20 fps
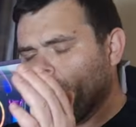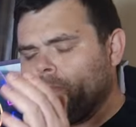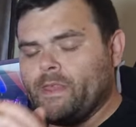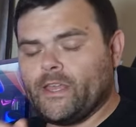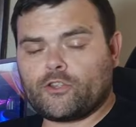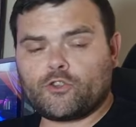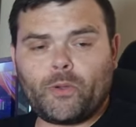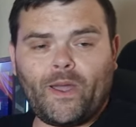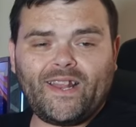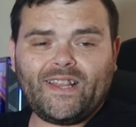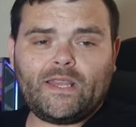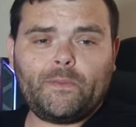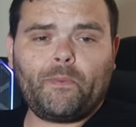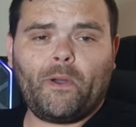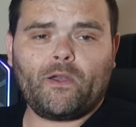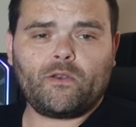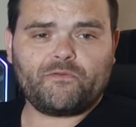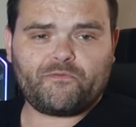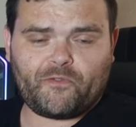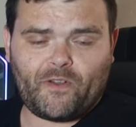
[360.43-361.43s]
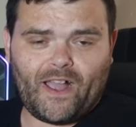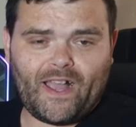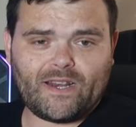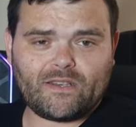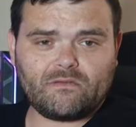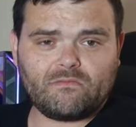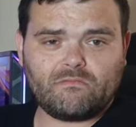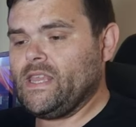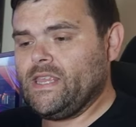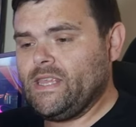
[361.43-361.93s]
The £20
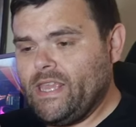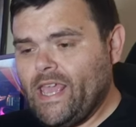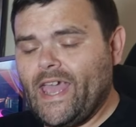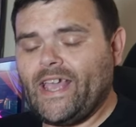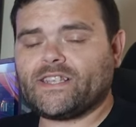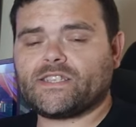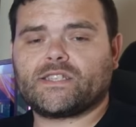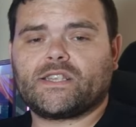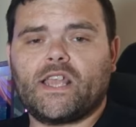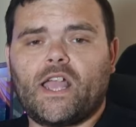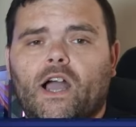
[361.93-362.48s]
fan, yes, the